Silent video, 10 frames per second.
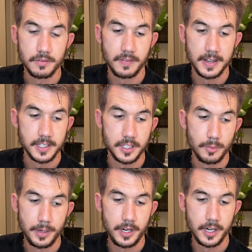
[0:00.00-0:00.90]
fans is
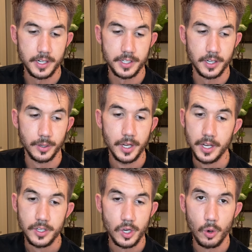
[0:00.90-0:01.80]
superior, so
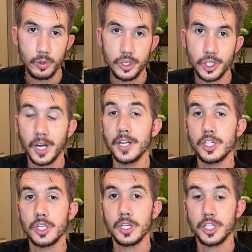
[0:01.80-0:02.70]
don't
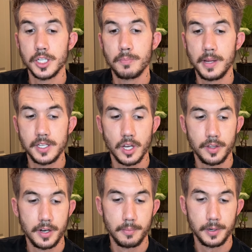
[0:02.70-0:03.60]
judge just based on the
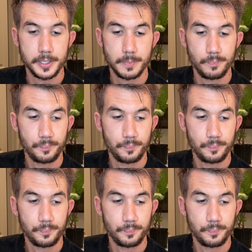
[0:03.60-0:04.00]
numbers.